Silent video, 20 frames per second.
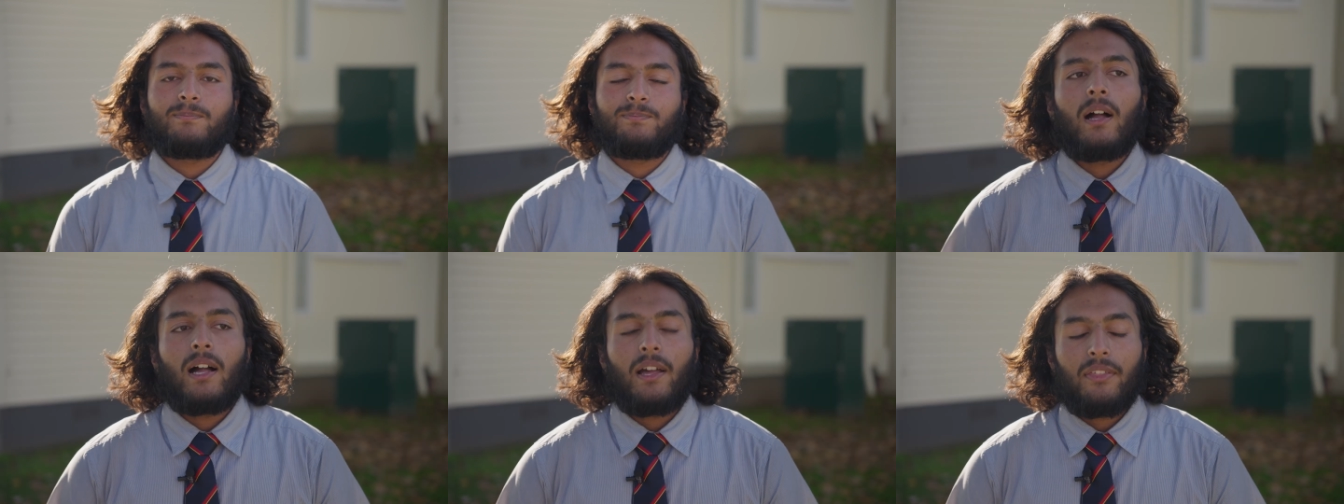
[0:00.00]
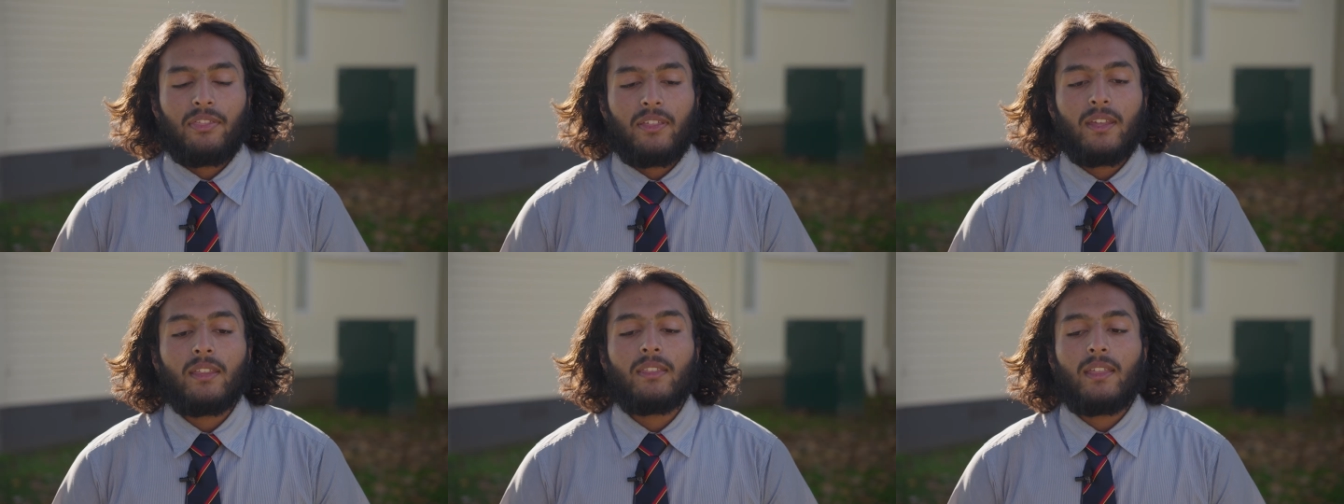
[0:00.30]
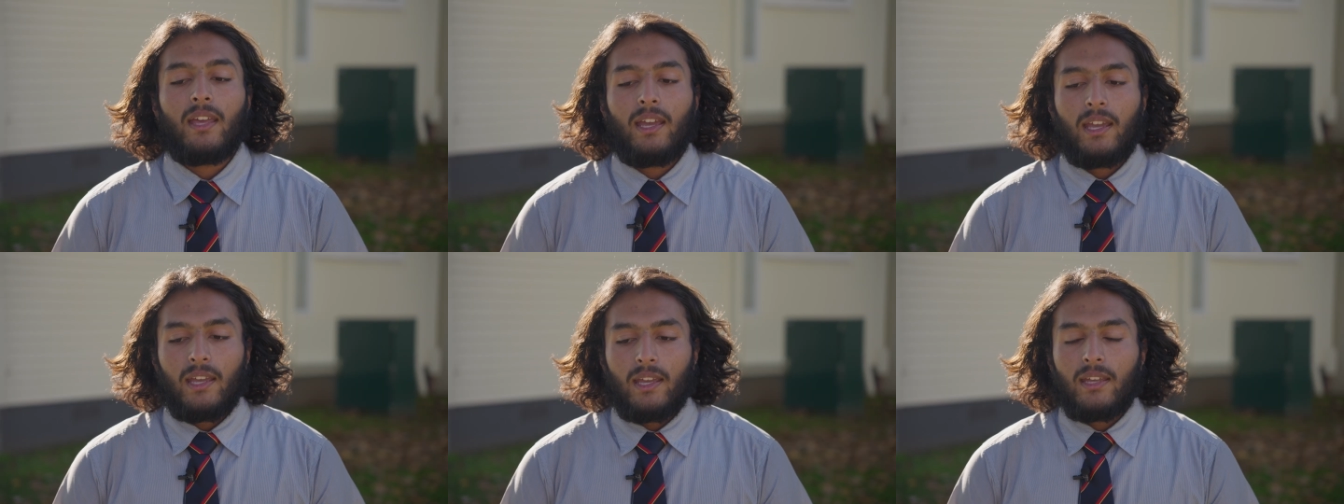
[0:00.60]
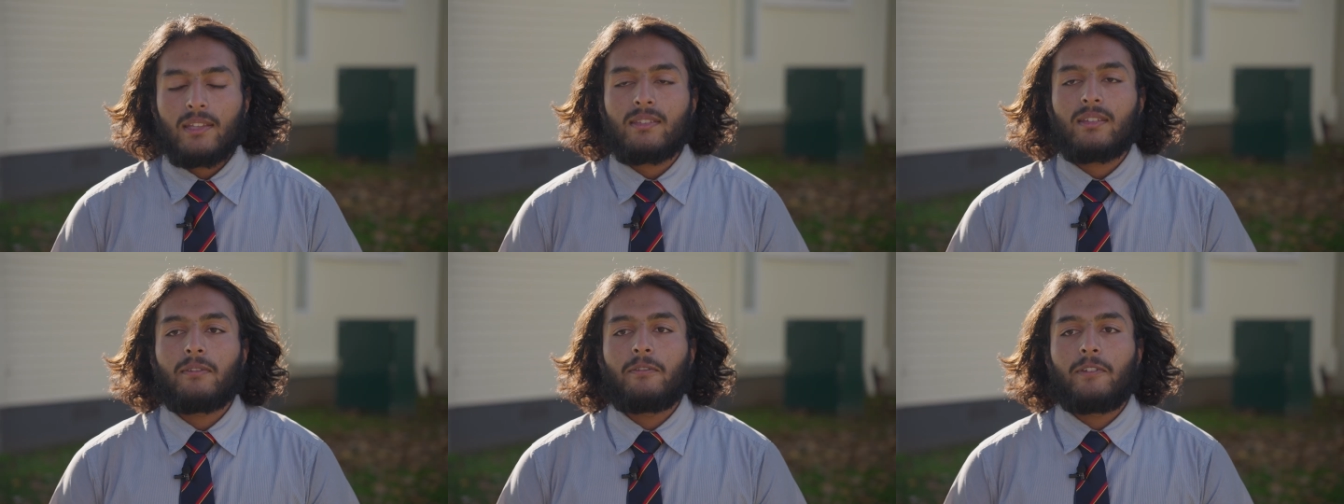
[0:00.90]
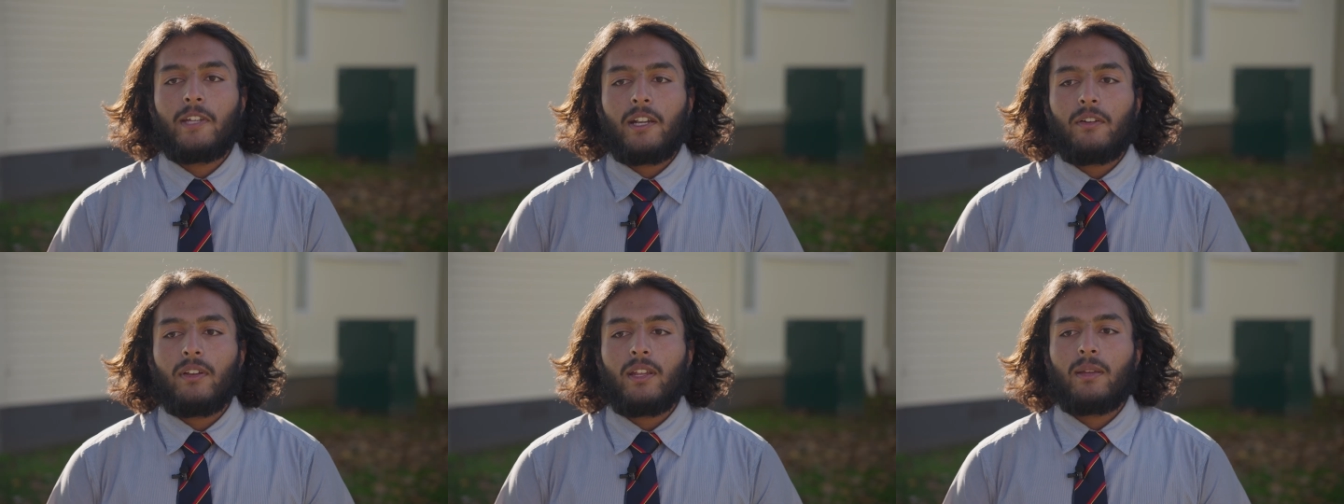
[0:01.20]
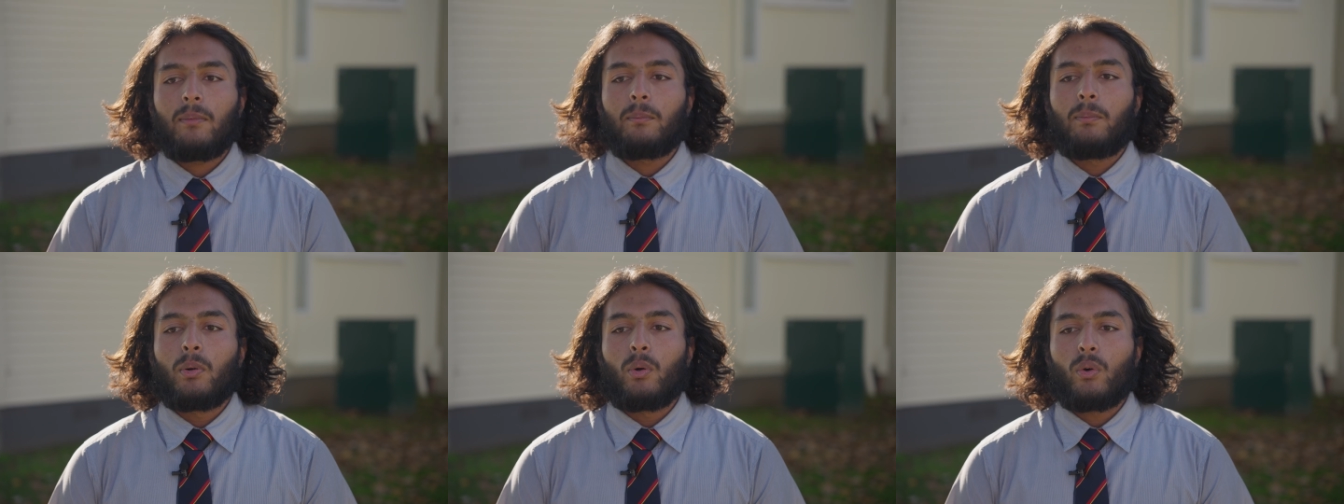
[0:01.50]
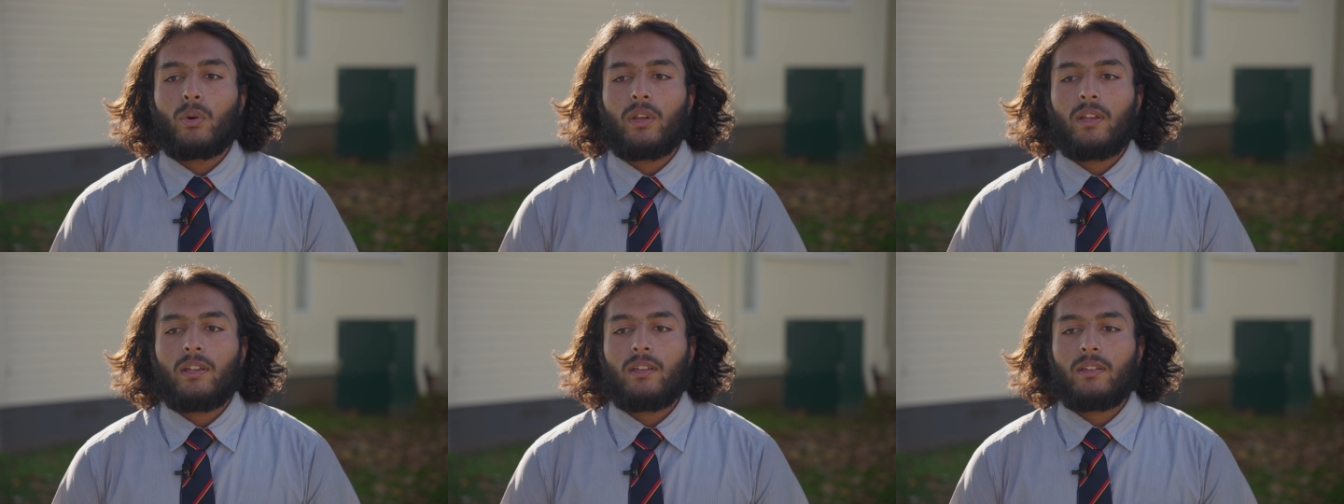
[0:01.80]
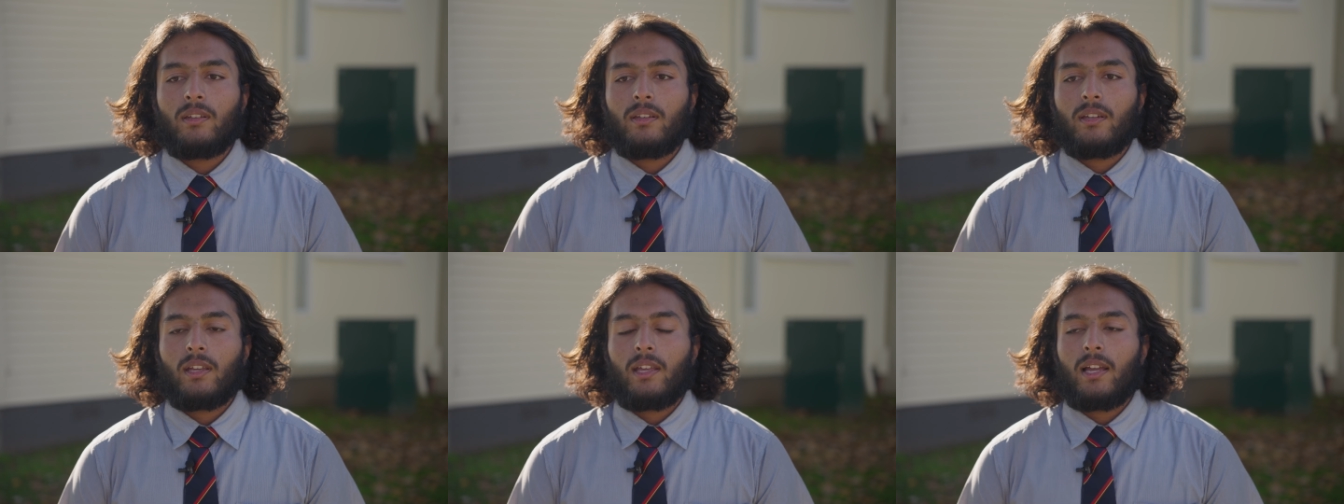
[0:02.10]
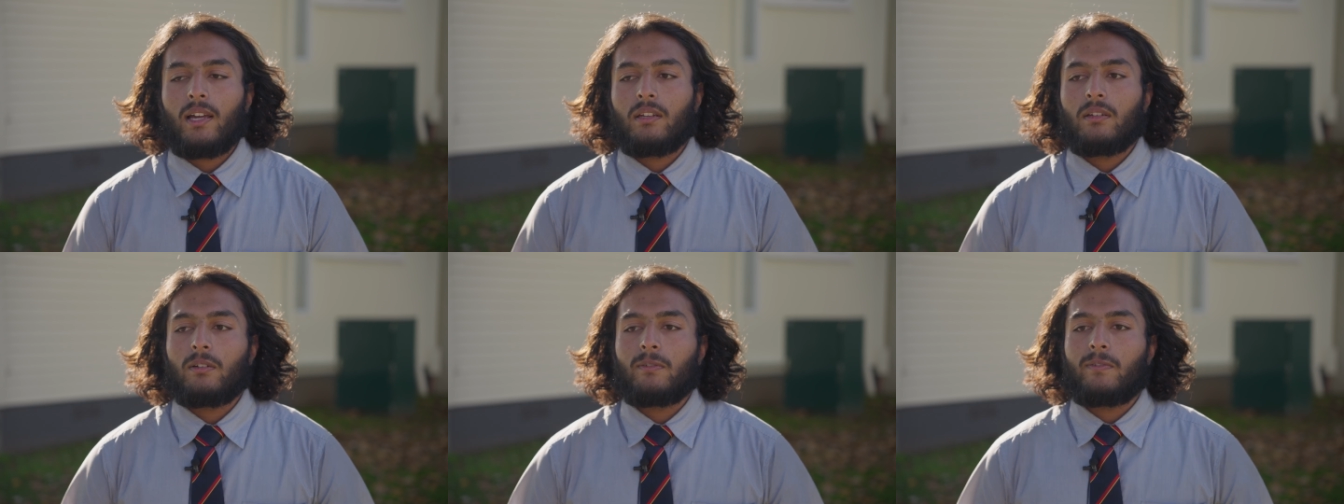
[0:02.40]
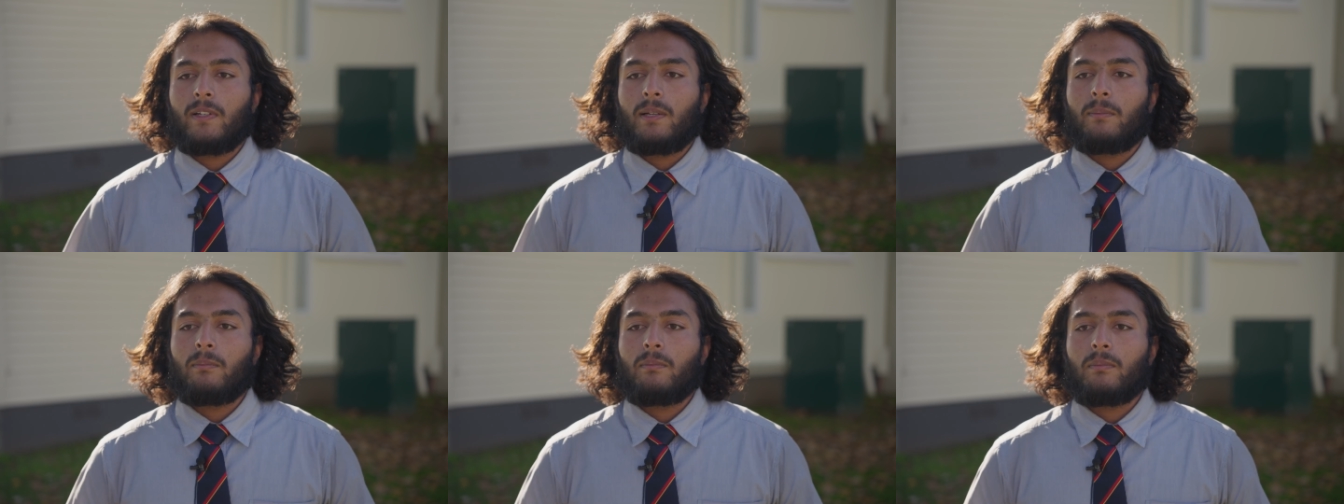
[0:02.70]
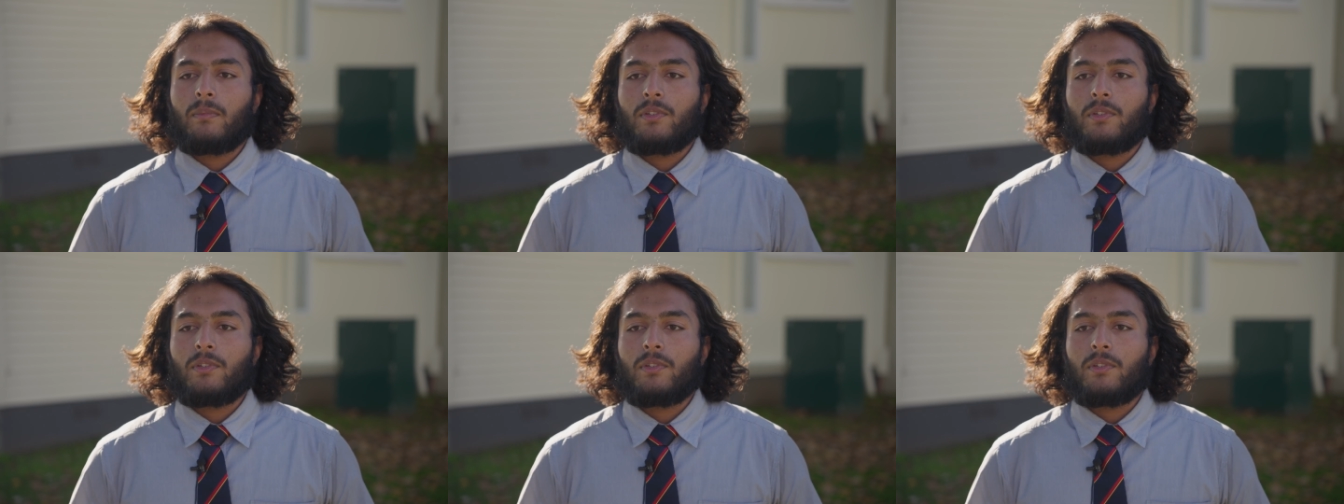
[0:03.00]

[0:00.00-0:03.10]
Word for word: I think that it's a very important kind of um,